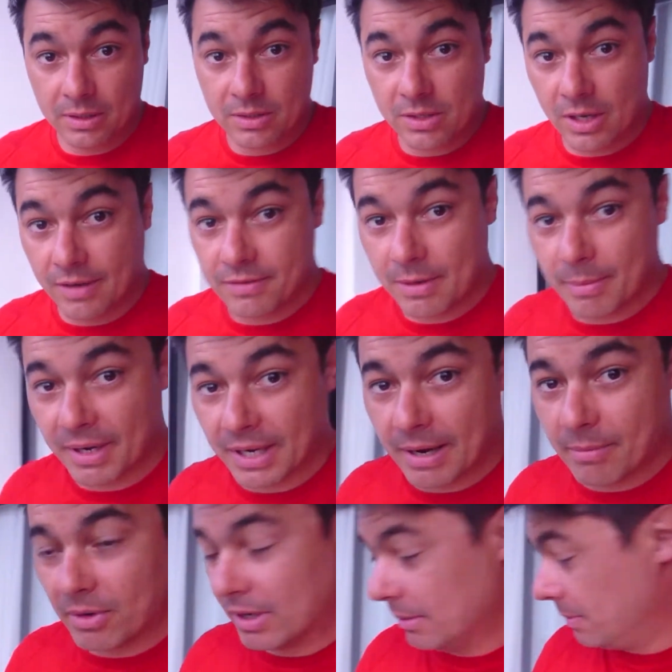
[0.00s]
So I've set my
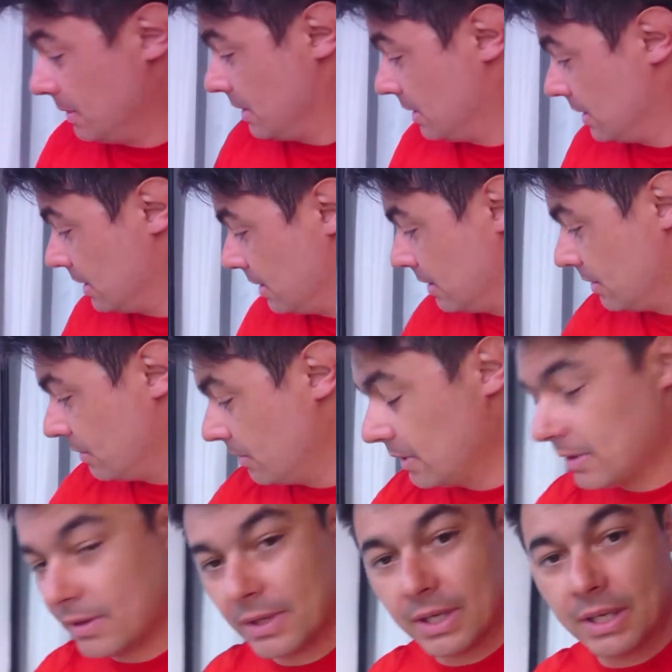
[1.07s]
camera up,
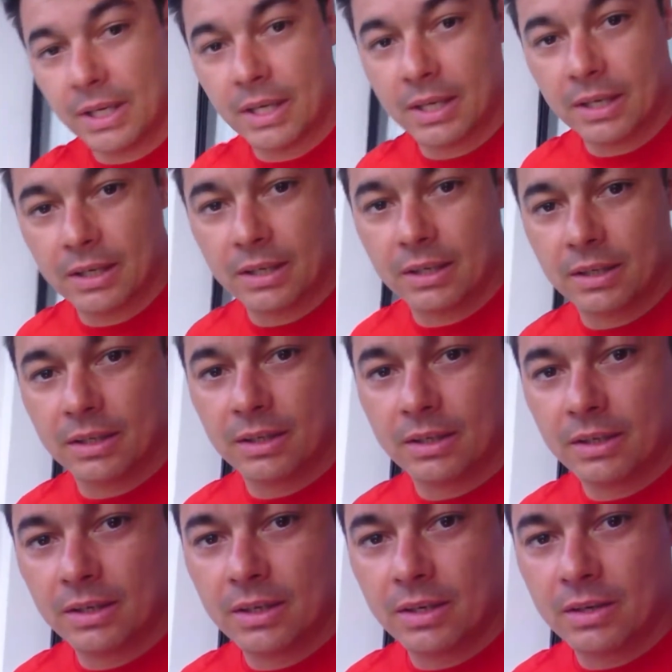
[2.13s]
the
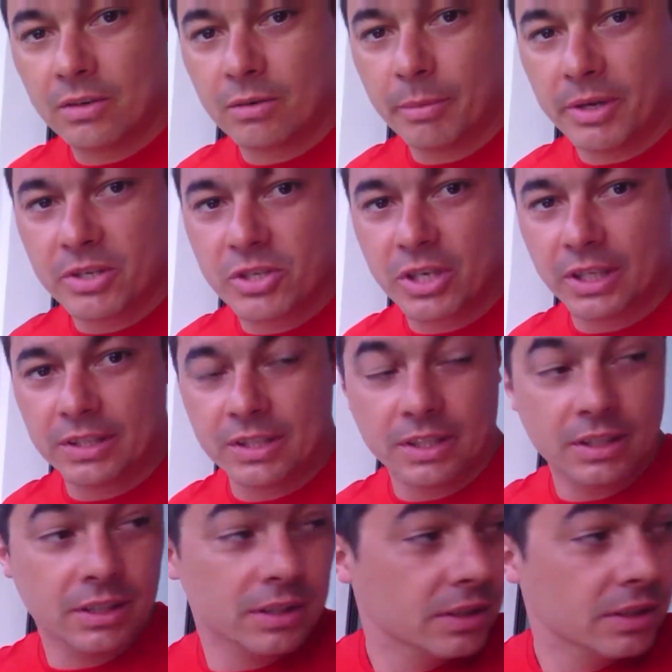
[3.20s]
remote shutter.